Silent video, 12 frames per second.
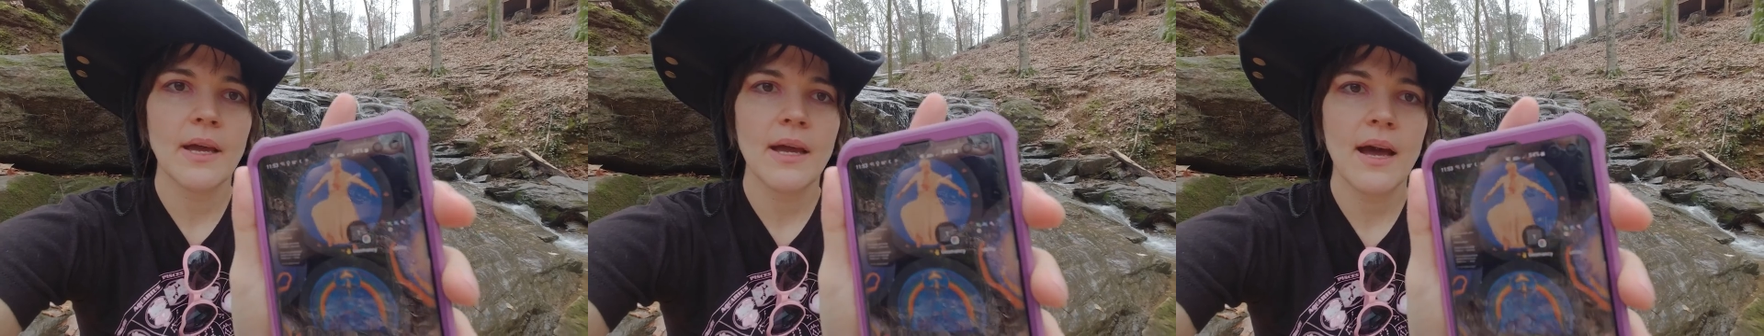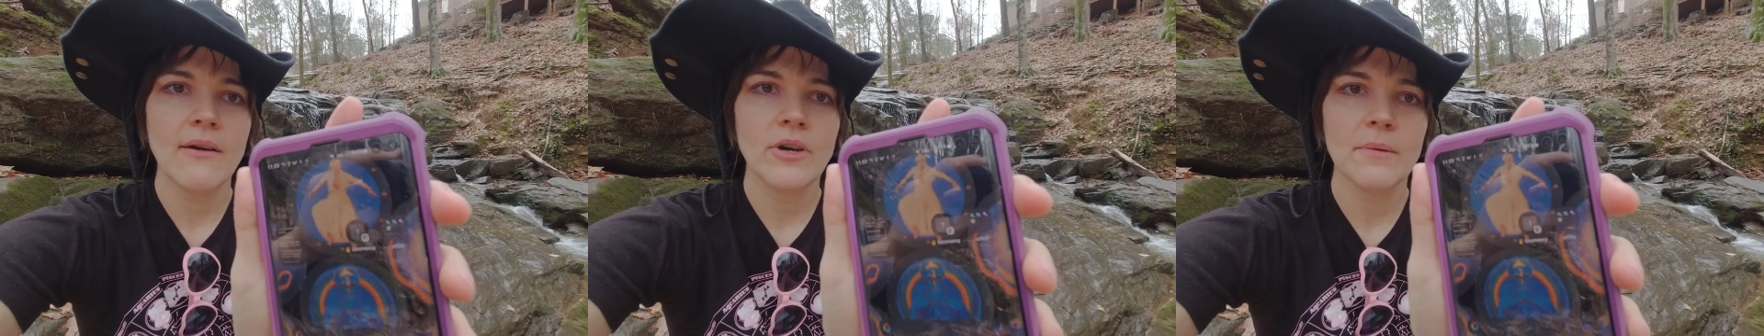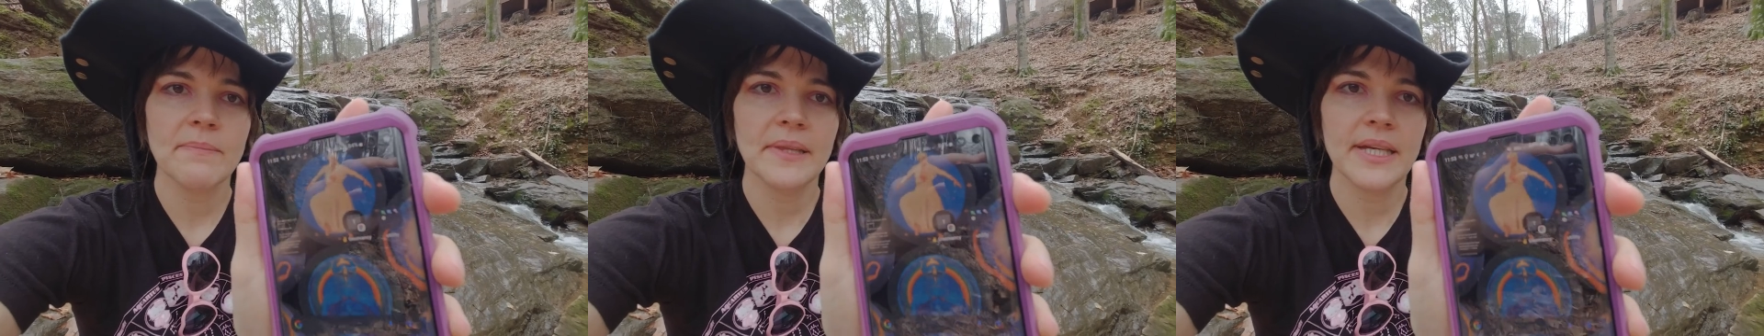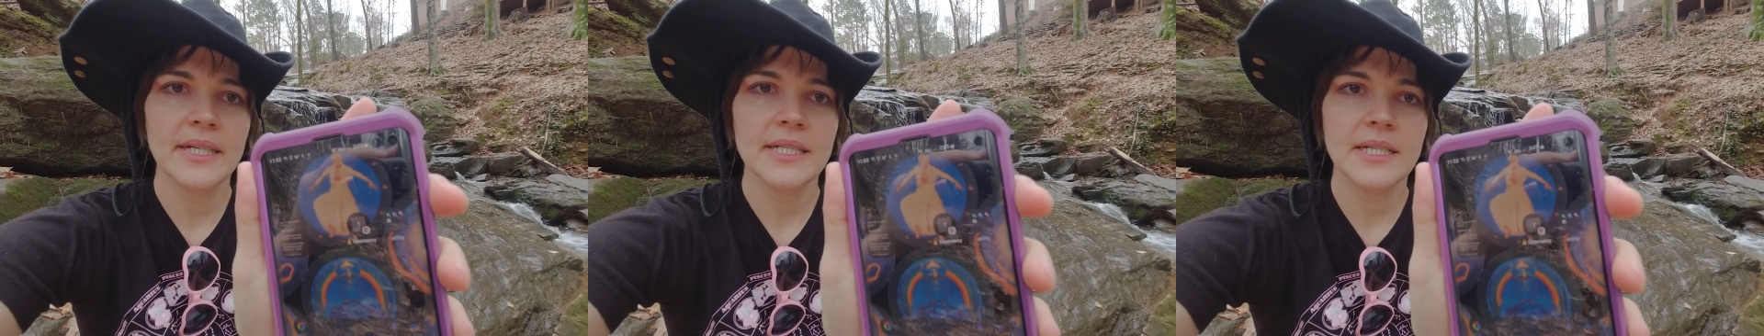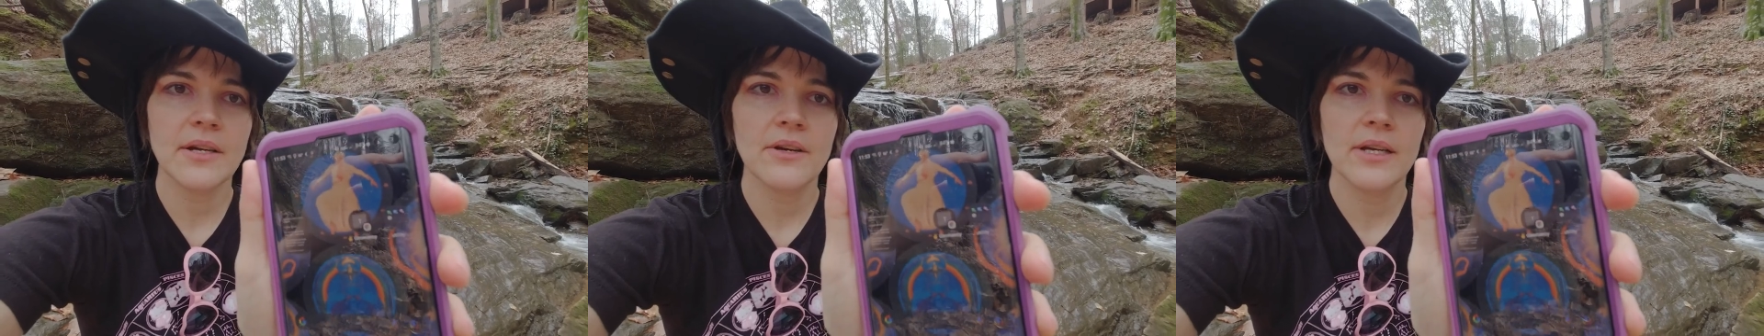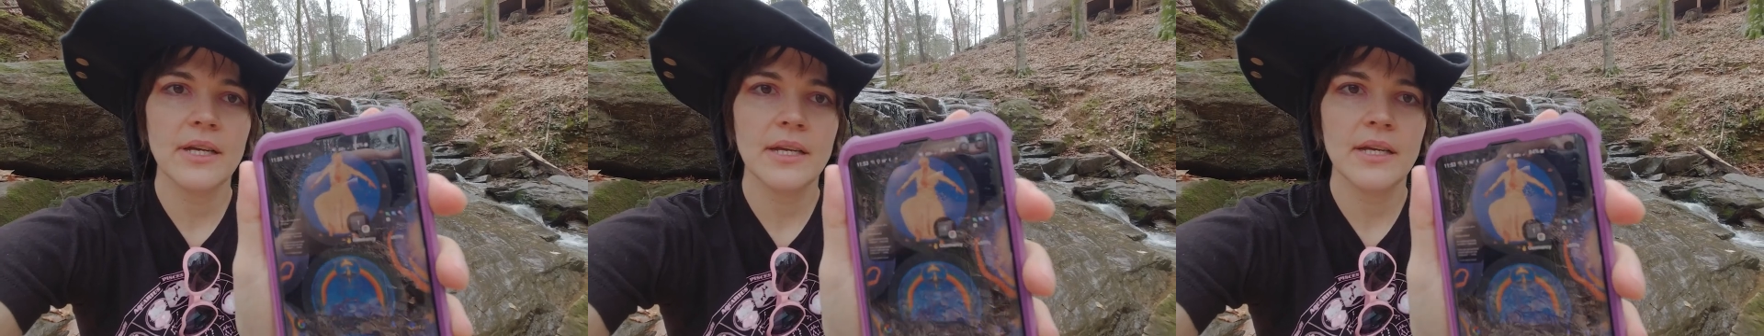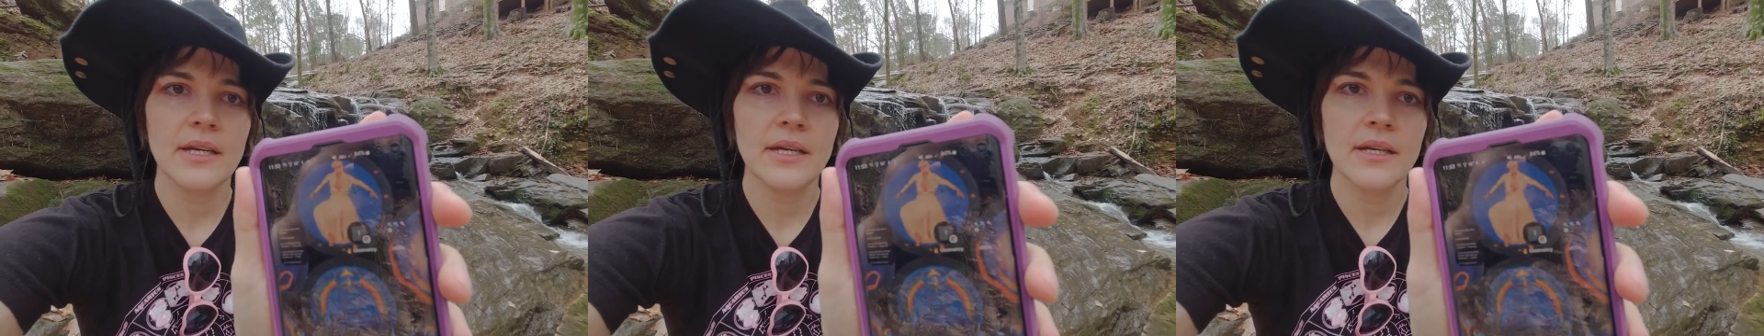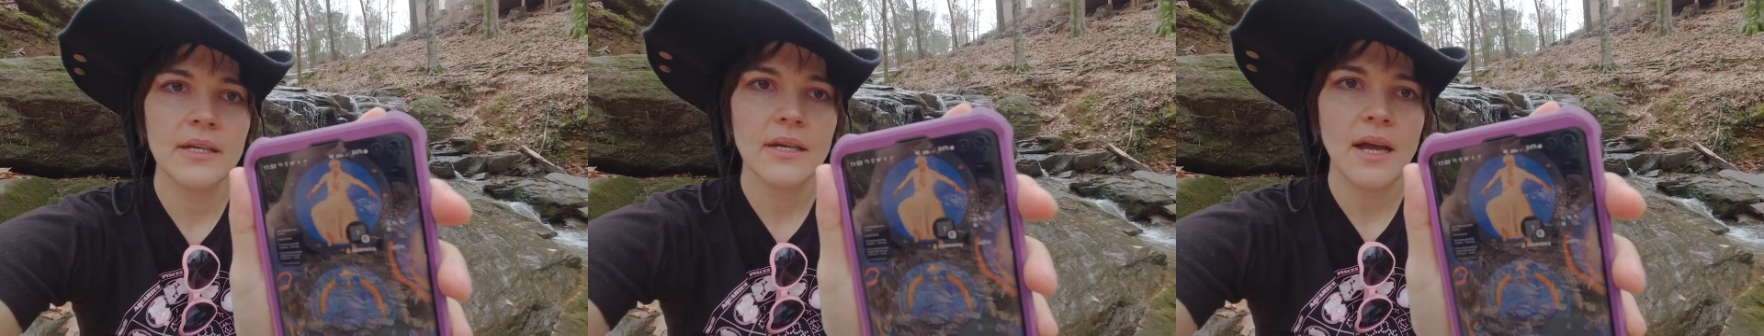I have a planetary
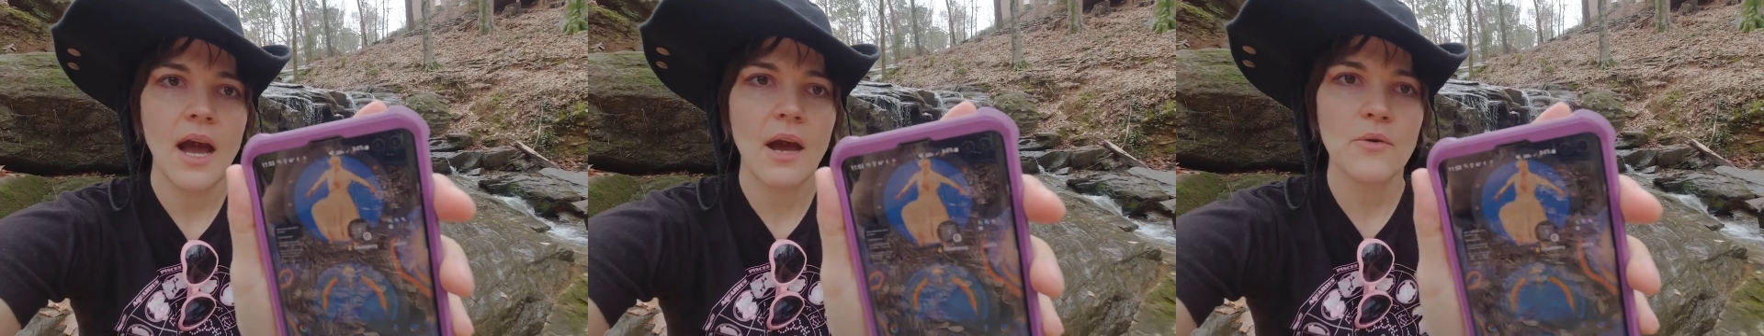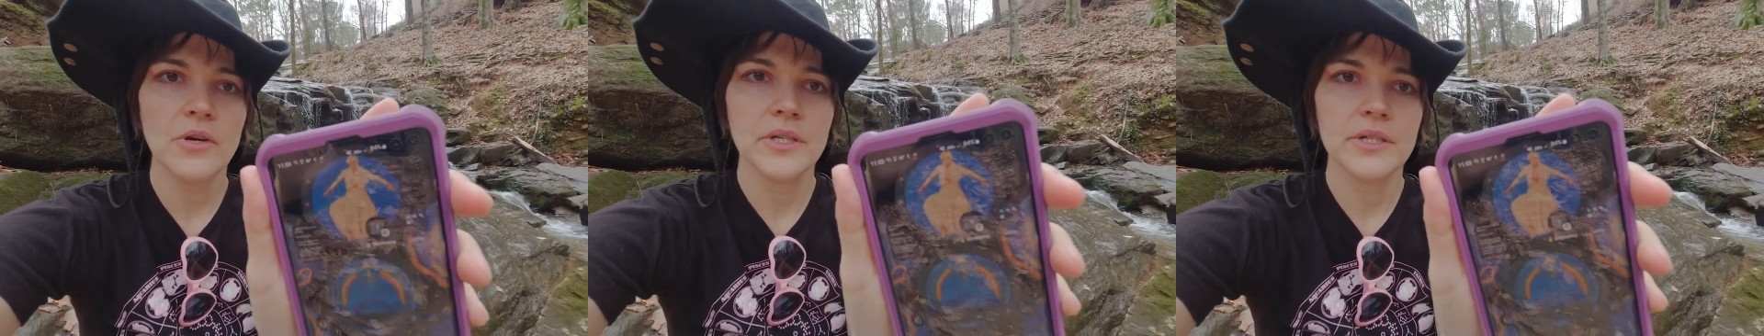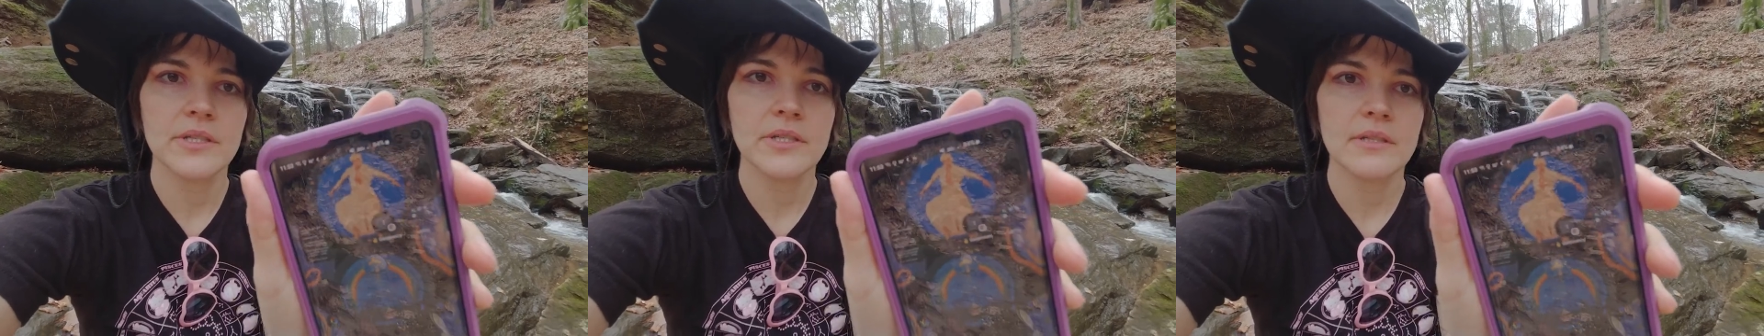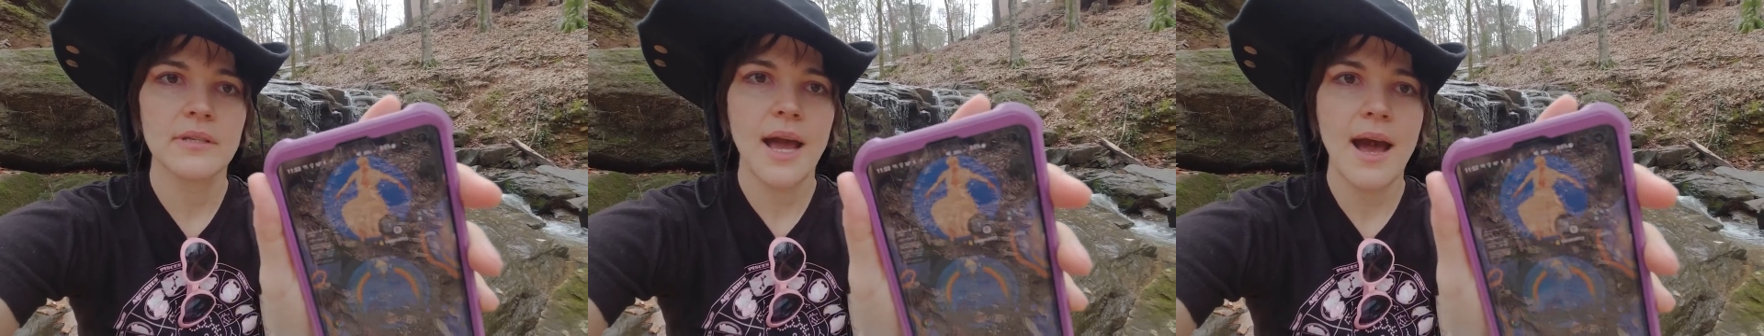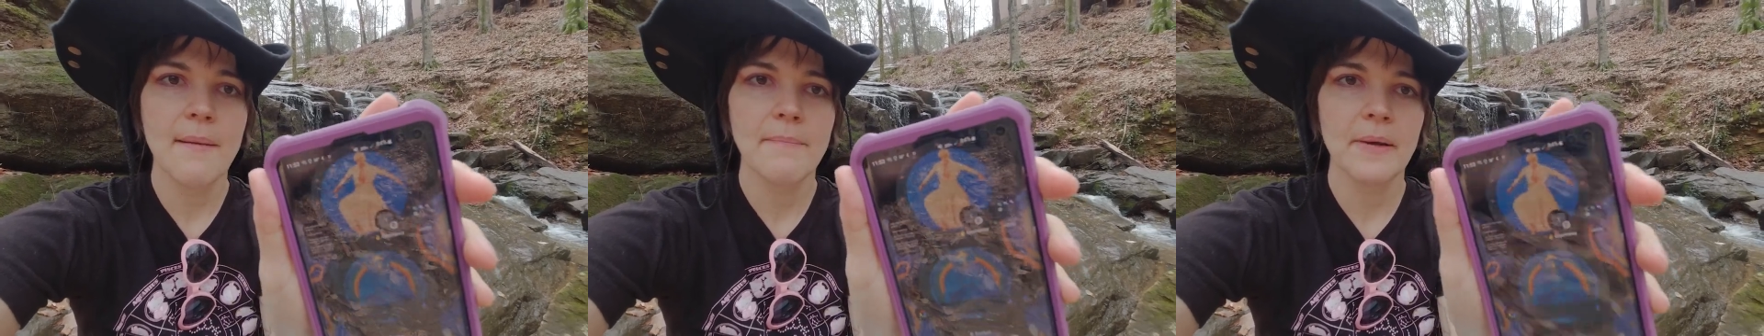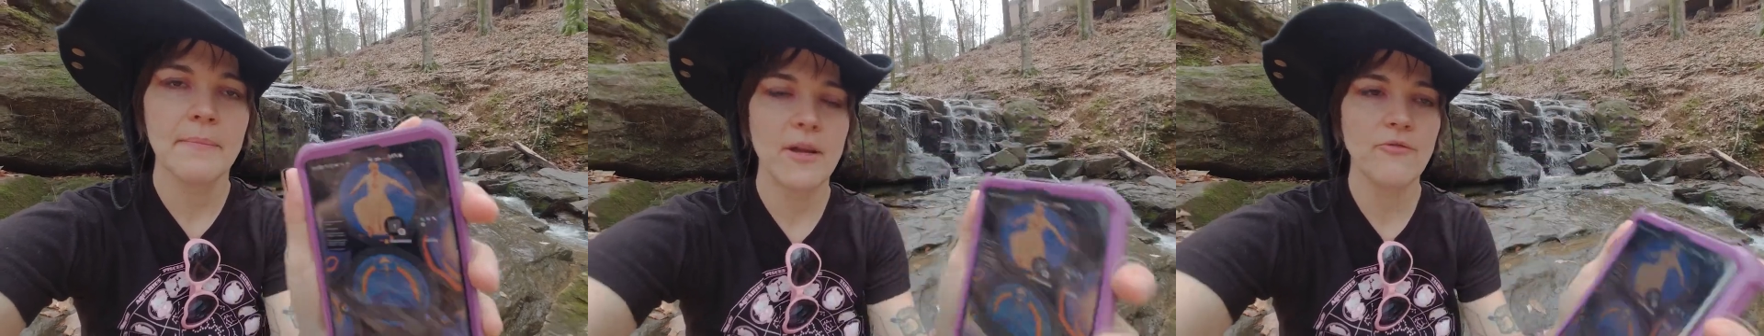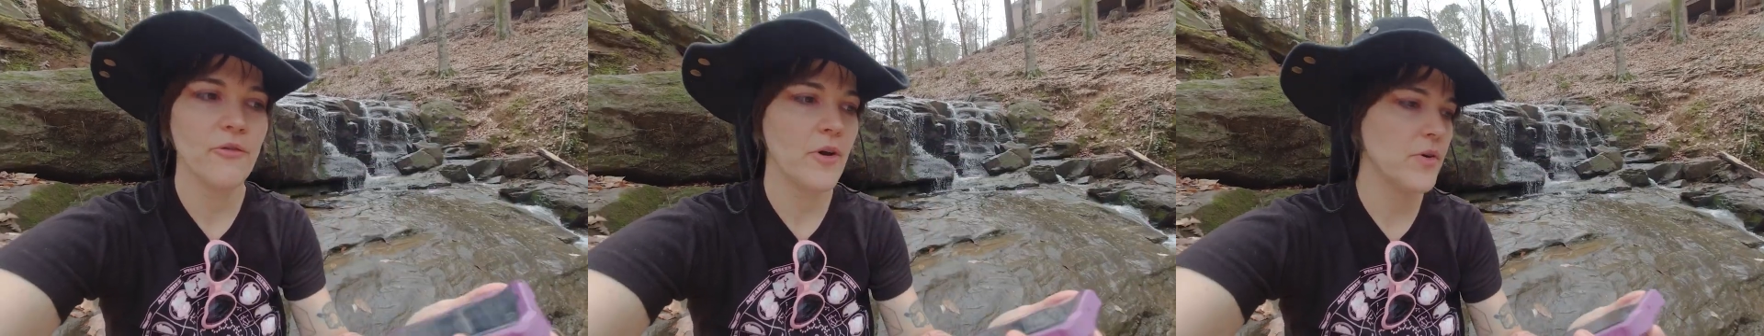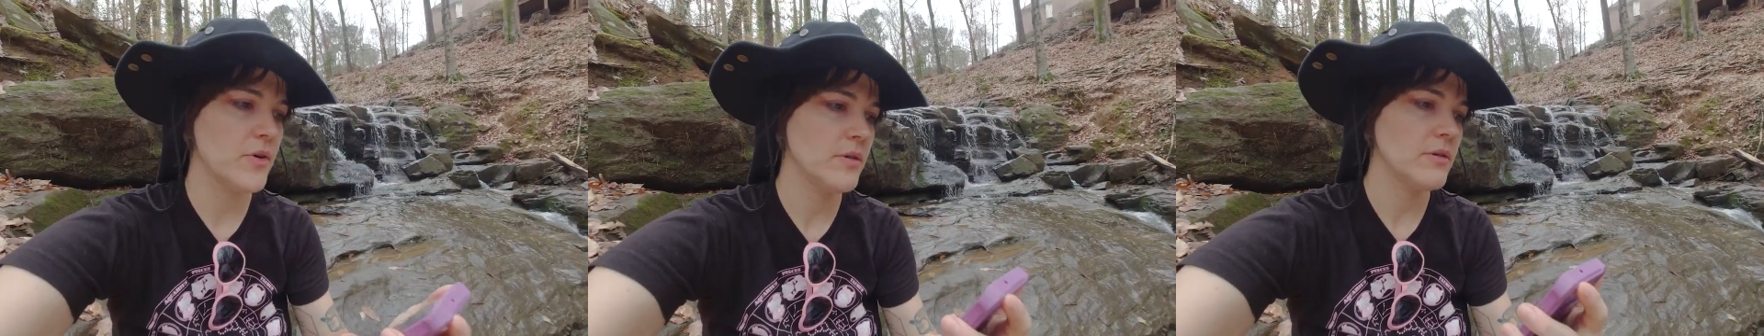hours app on my
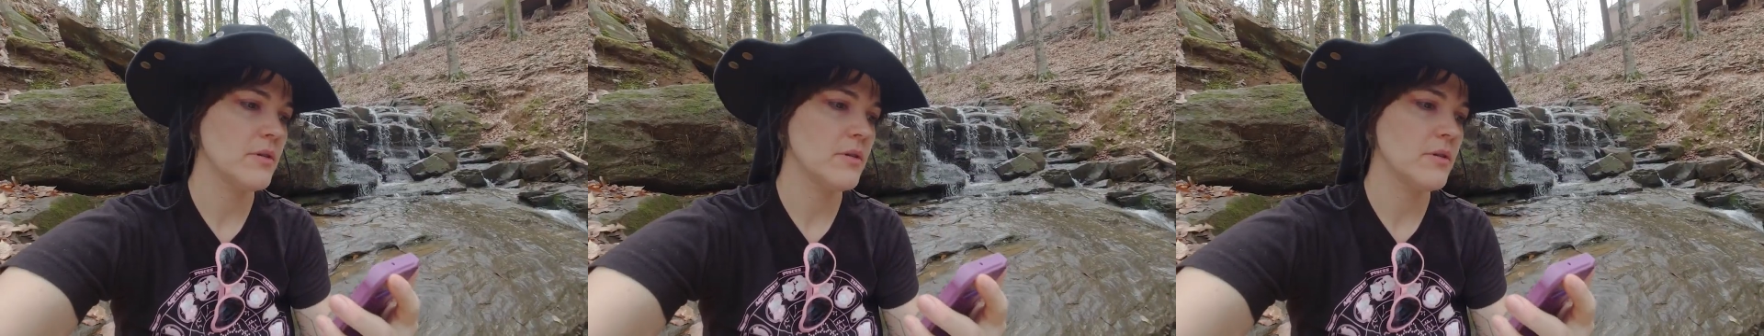phone.